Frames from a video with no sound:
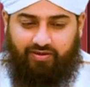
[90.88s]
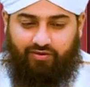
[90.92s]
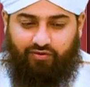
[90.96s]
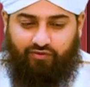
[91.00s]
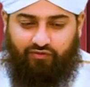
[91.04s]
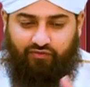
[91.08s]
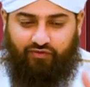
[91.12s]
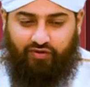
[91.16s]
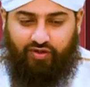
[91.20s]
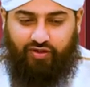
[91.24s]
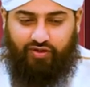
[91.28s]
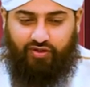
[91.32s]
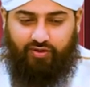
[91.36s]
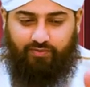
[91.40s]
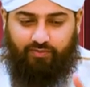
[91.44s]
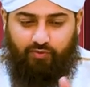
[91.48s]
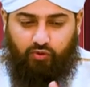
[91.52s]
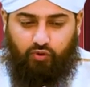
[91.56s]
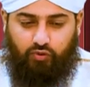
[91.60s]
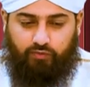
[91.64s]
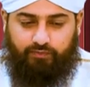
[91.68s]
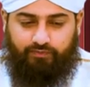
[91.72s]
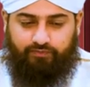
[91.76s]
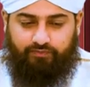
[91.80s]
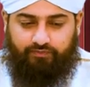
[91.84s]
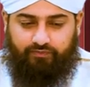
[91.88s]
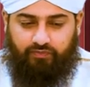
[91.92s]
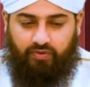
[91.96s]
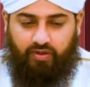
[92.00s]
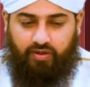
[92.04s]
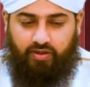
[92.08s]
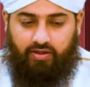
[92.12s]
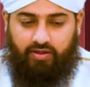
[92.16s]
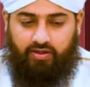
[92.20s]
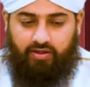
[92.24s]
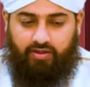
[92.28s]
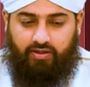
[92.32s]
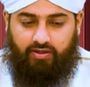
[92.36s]
Furthermore,
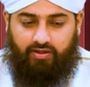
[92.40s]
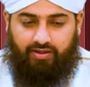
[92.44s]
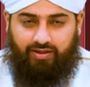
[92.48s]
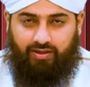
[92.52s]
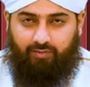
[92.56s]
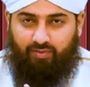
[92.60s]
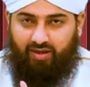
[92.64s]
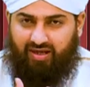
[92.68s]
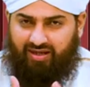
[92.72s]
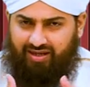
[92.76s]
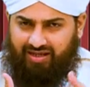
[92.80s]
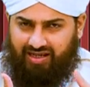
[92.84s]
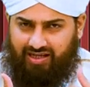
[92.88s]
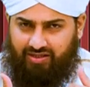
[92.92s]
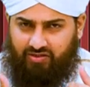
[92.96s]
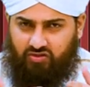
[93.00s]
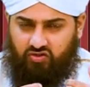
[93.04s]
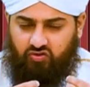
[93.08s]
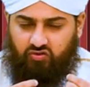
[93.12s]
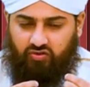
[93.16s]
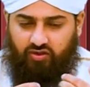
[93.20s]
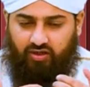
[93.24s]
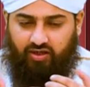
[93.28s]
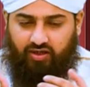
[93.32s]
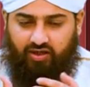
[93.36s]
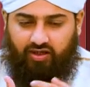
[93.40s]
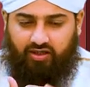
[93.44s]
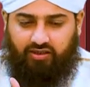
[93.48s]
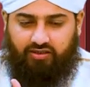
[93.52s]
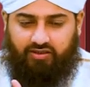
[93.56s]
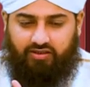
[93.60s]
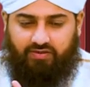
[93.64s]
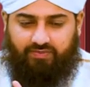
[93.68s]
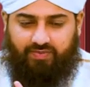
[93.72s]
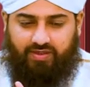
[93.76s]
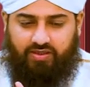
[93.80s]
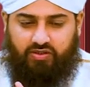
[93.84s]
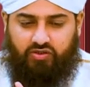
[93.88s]
about cleansing the heart
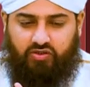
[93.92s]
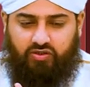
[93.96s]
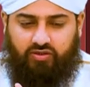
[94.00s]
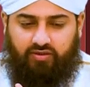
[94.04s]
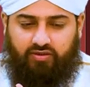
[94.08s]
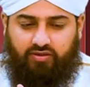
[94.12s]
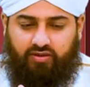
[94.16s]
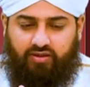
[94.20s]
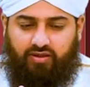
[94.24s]
is mentioned,